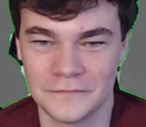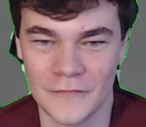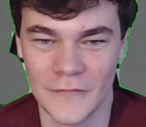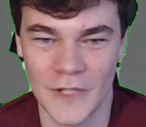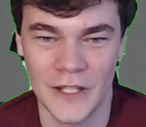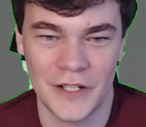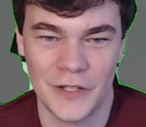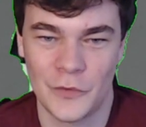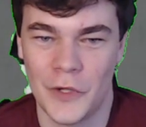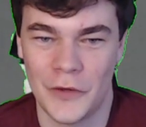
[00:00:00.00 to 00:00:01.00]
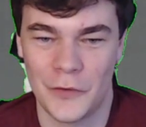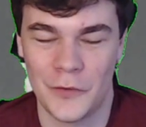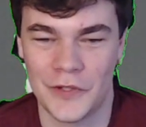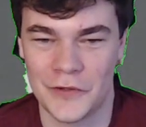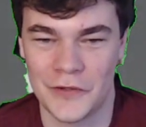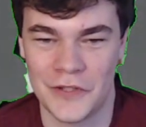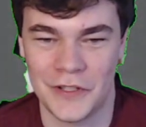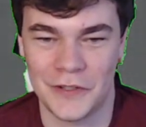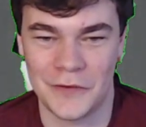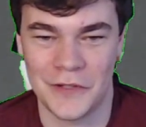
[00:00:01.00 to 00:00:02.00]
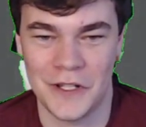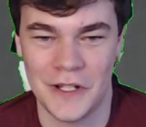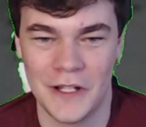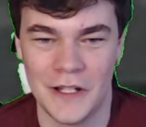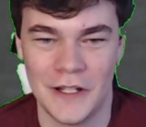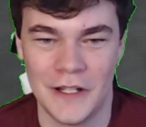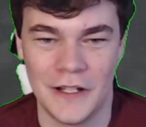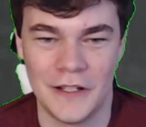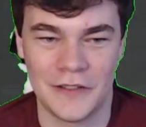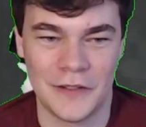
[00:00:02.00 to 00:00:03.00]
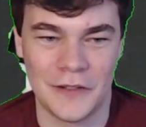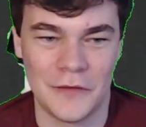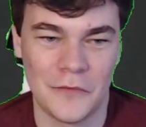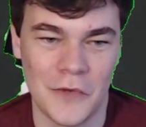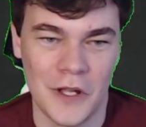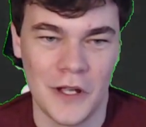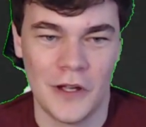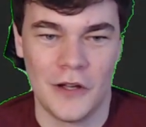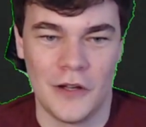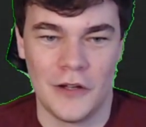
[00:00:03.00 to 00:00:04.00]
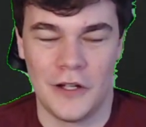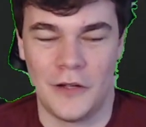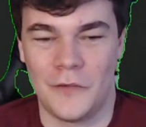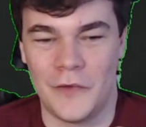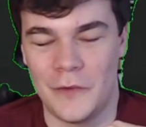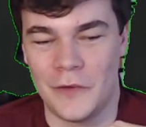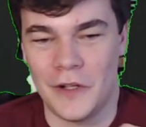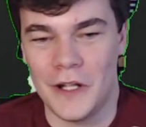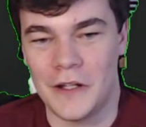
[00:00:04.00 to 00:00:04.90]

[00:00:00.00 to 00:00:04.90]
And I just went through his search history, and and and they were like,